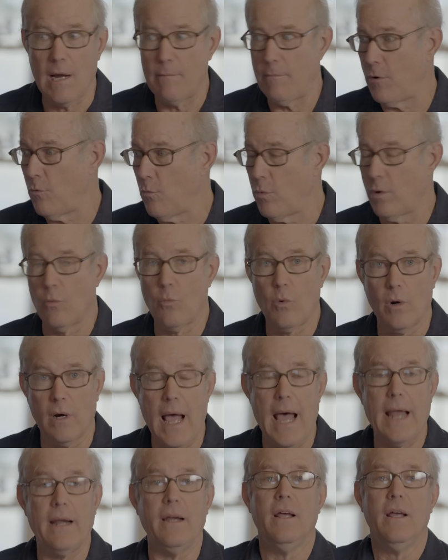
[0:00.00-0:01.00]
I mean, we're
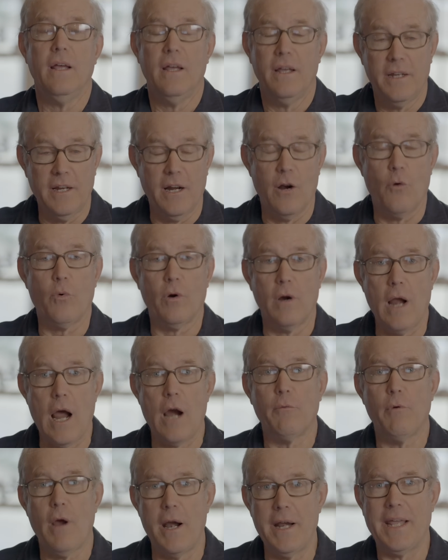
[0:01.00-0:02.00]
not
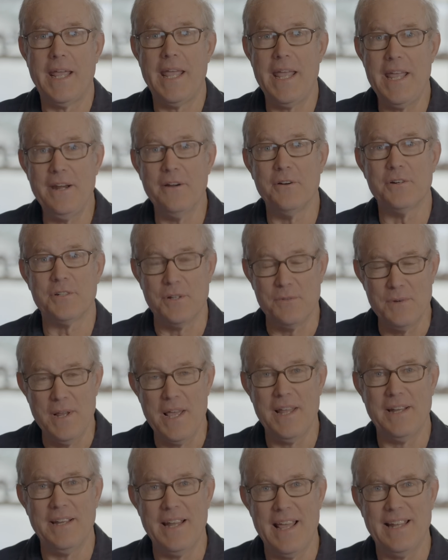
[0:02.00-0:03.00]
running heaters
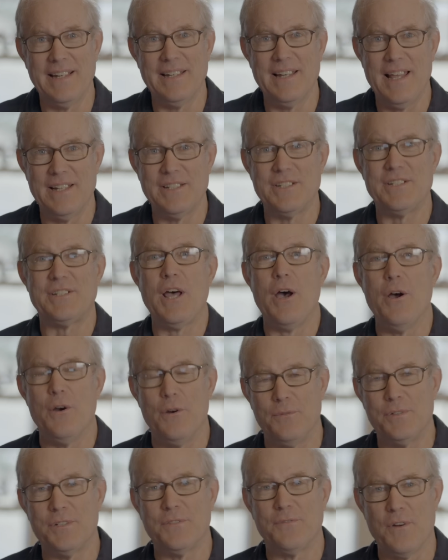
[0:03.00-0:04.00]
and
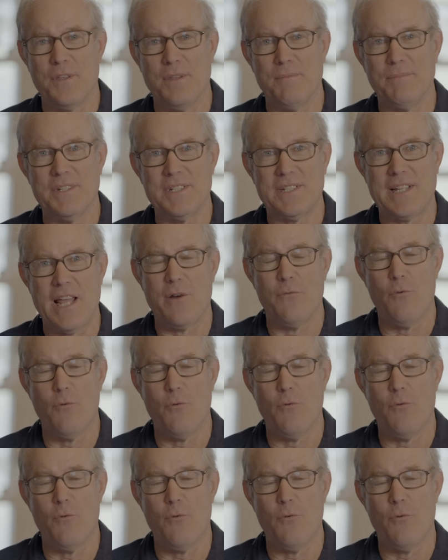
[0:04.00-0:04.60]
stoves for them to stay